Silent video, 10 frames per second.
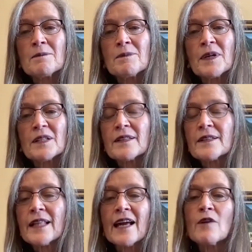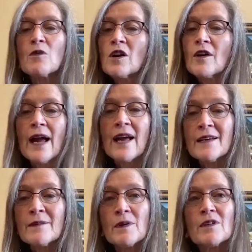But they were
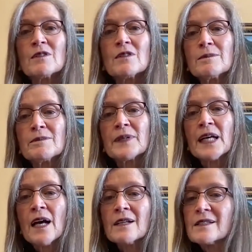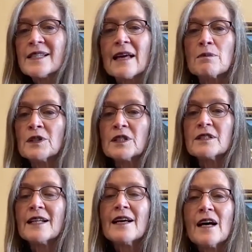able because they put
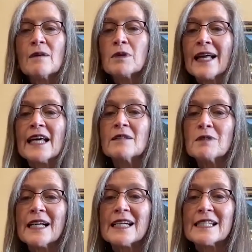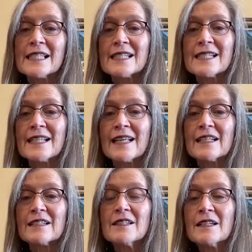a plan in place that
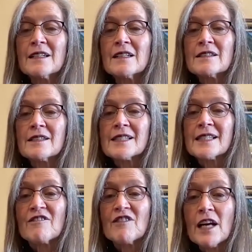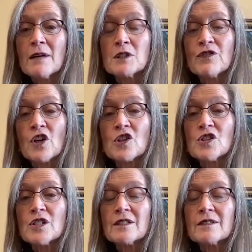said, saving comes
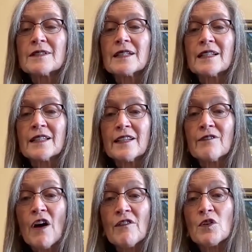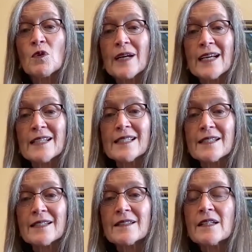first, live off the
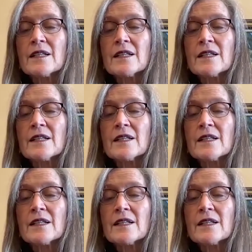rest.